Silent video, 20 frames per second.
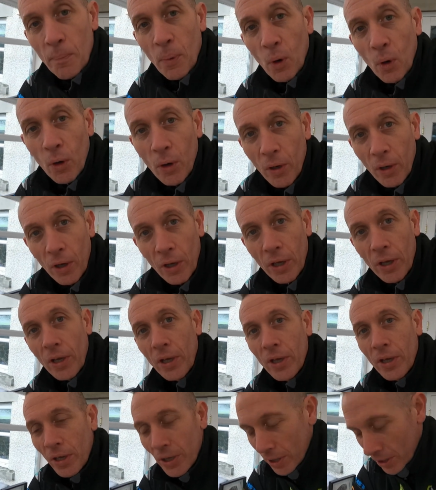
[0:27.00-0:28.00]
But
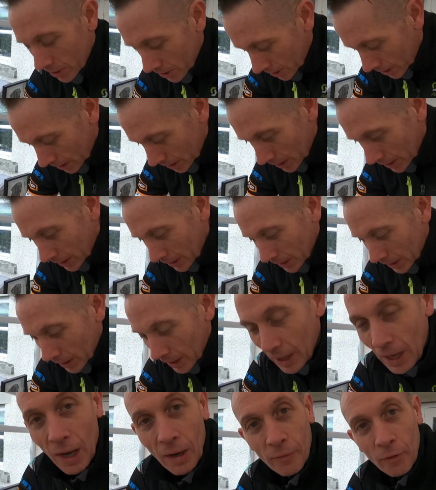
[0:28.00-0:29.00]

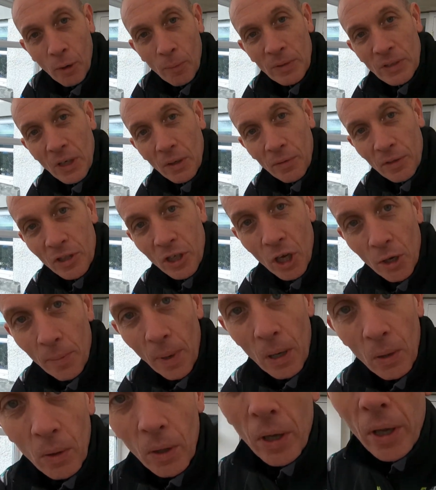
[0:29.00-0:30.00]
I've got myself a
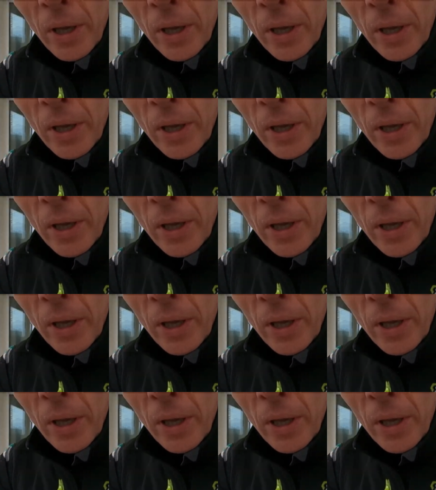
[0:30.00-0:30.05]
turbo.